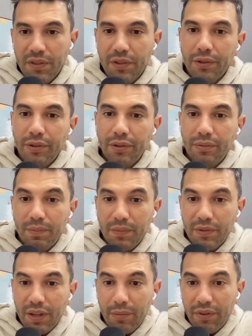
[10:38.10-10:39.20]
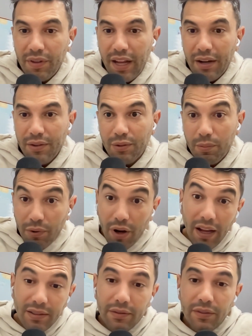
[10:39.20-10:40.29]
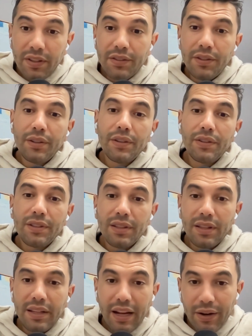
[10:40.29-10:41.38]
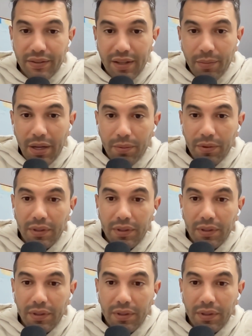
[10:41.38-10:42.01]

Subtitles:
to some of the actual price of these units and the areas that people